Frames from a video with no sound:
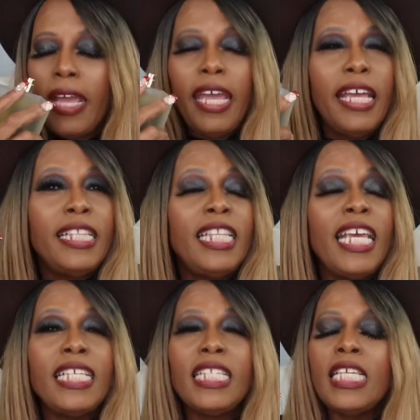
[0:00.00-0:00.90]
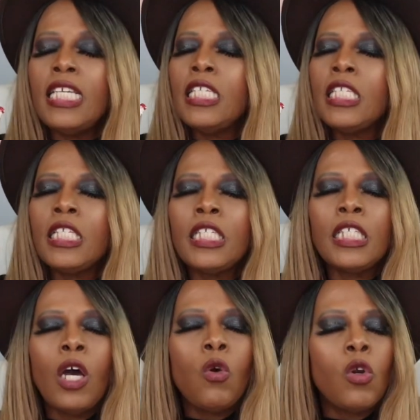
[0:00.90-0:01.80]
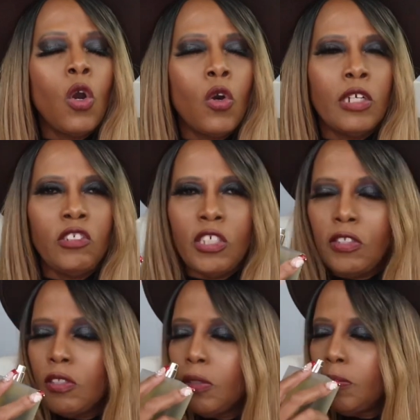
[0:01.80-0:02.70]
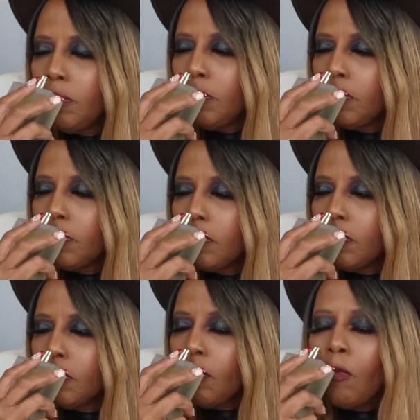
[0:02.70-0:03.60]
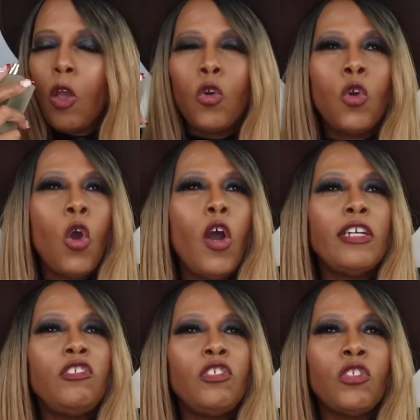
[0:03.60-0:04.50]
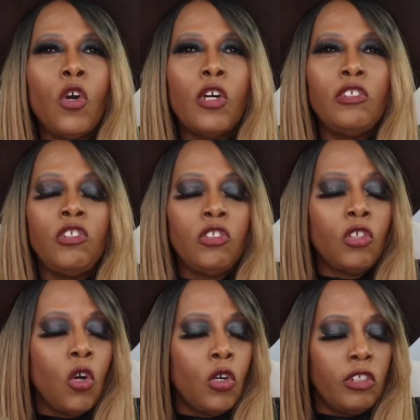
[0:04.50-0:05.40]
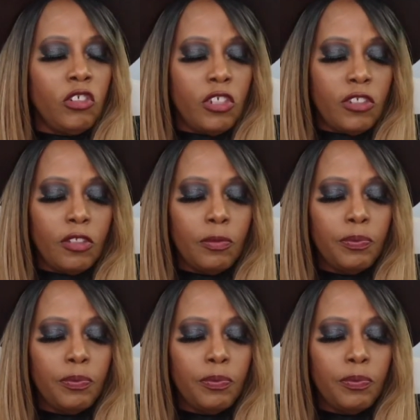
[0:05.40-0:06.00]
And this is so gorgeous. Gorgeous, gorgeous, gorgeous.